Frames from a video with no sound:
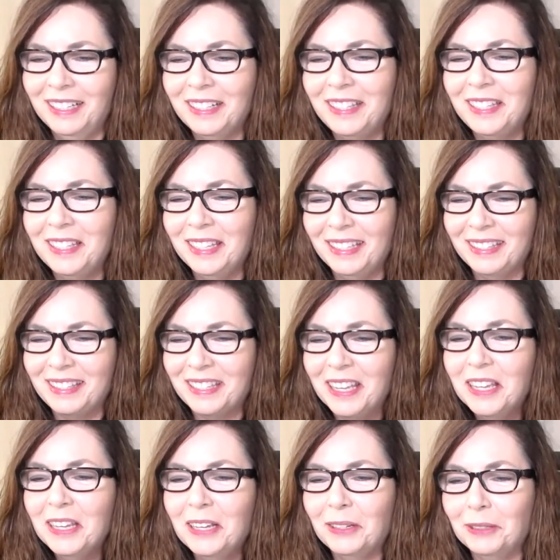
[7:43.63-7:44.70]
it's
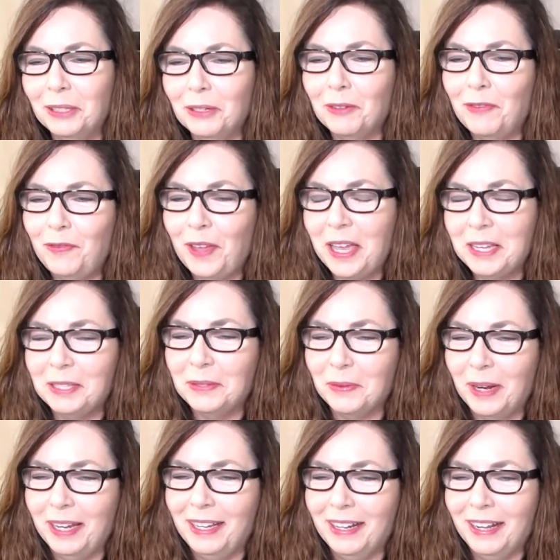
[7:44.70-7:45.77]
her little face
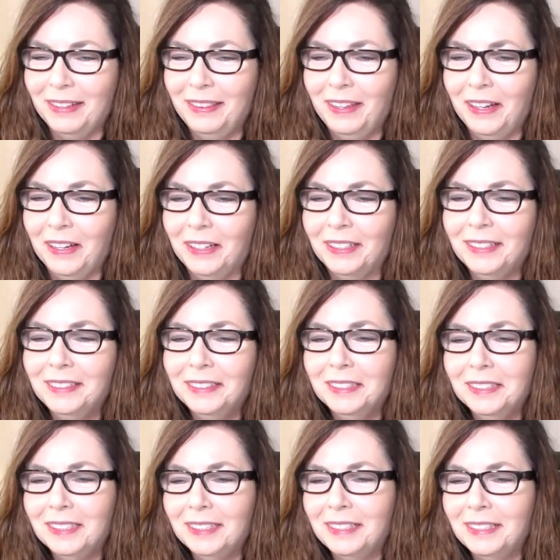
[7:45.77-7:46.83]
right on there.
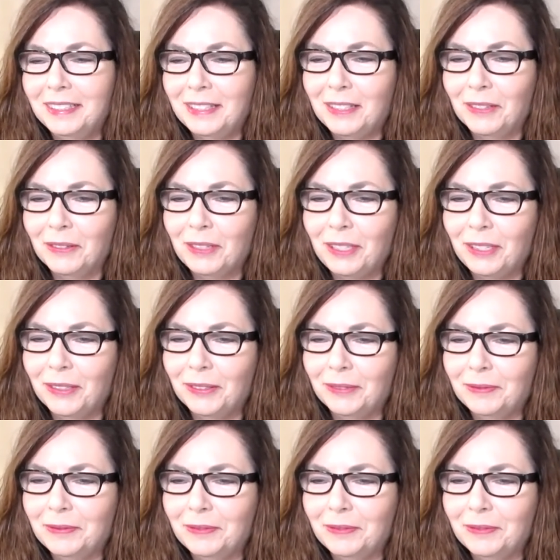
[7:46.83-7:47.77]
So cute.